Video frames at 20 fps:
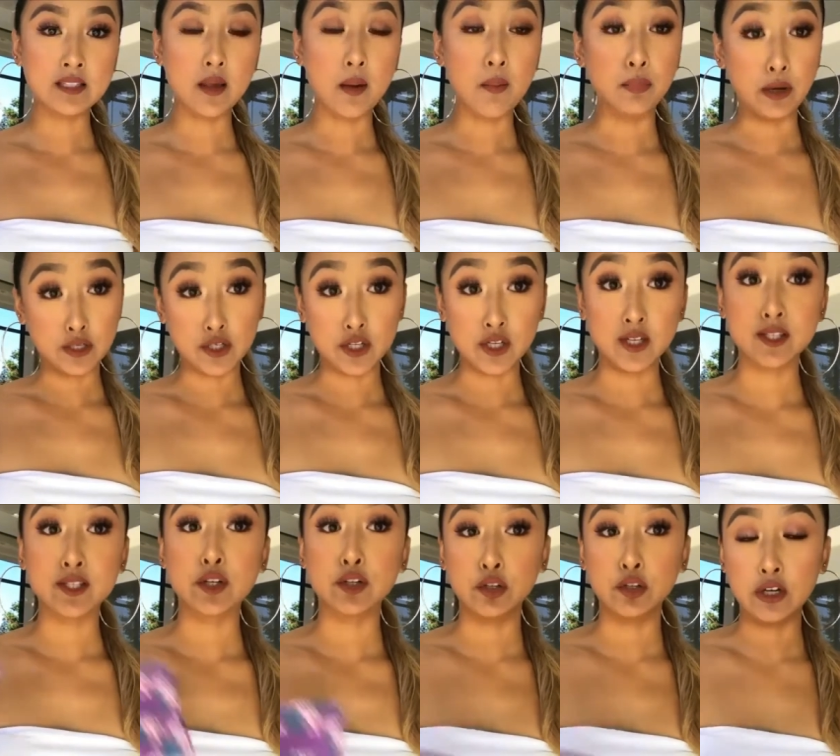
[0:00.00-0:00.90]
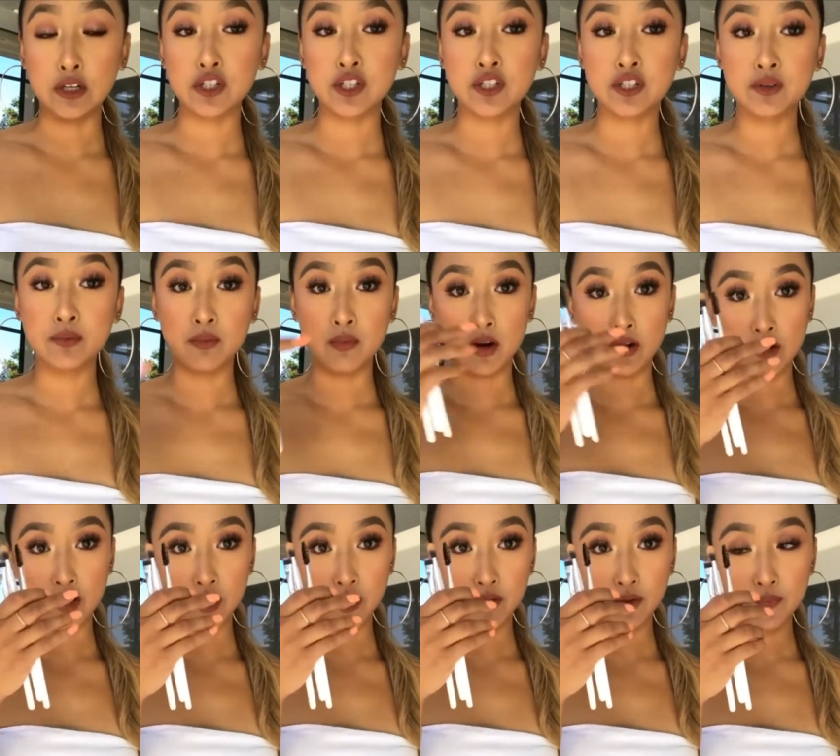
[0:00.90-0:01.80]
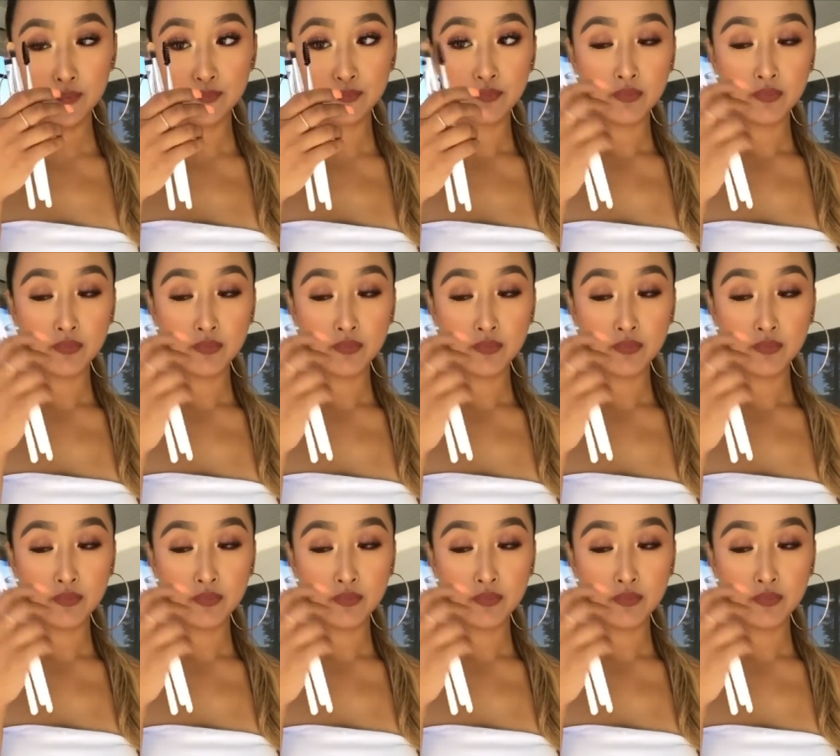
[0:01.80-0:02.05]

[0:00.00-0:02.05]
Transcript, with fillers: brushes are launching tomorrow.